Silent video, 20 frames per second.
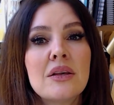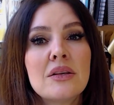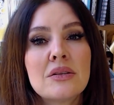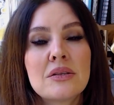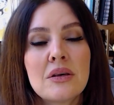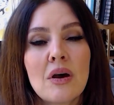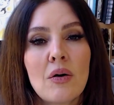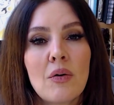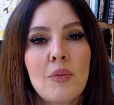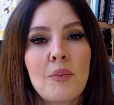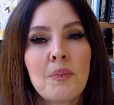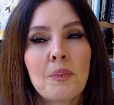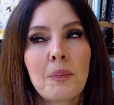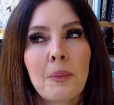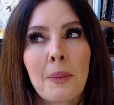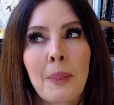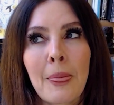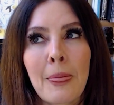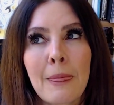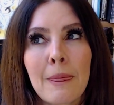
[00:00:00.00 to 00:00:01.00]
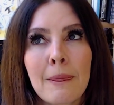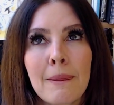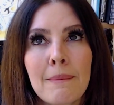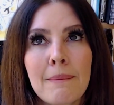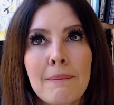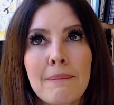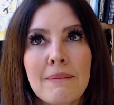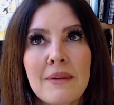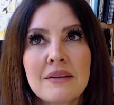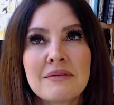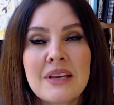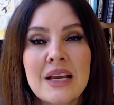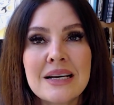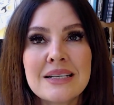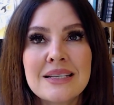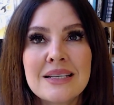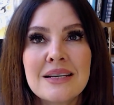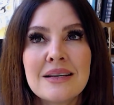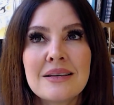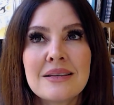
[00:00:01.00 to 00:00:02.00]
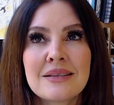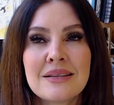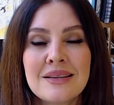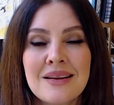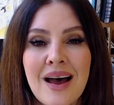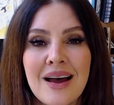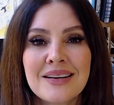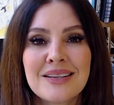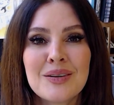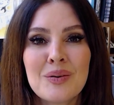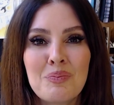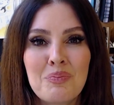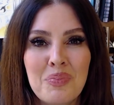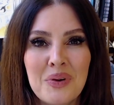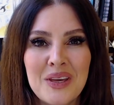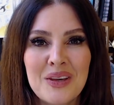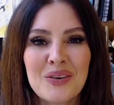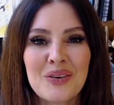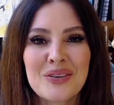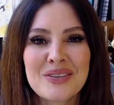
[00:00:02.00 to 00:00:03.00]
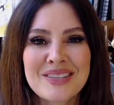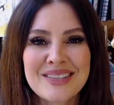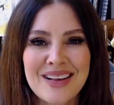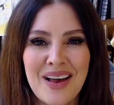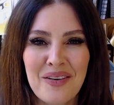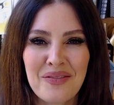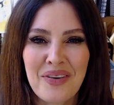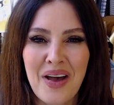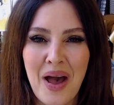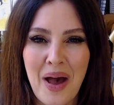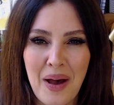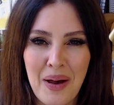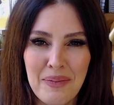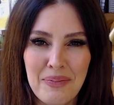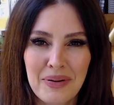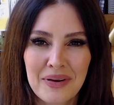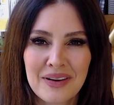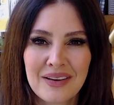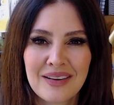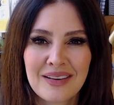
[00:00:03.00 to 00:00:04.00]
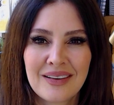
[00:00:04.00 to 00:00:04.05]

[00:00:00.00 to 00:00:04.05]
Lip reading: So the idea is not to beat yourself up.